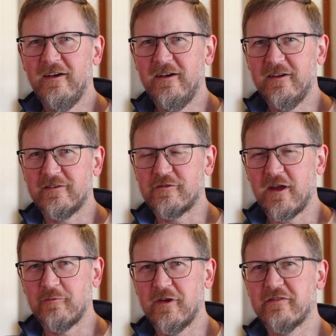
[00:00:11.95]
to
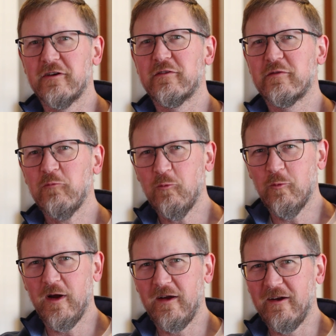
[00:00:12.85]
try and research
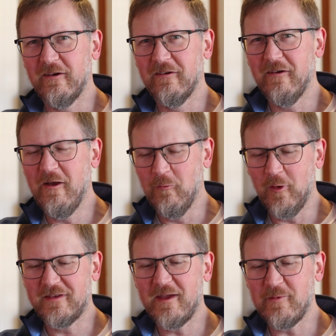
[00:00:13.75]

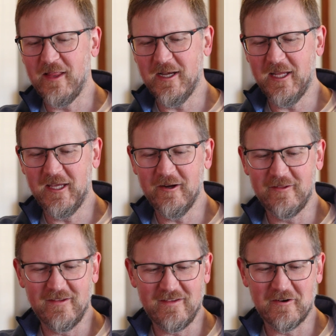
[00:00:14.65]
what type of landing
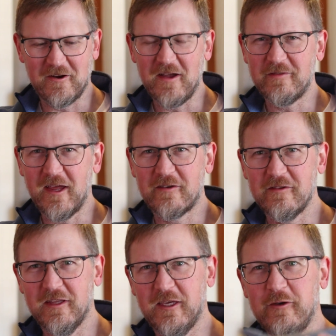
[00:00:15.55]
gear this aircraft
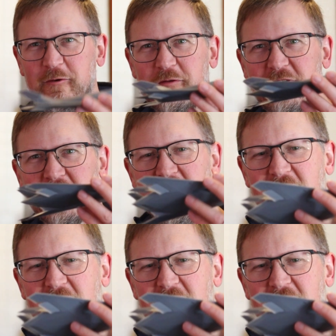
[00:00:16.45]
actually used.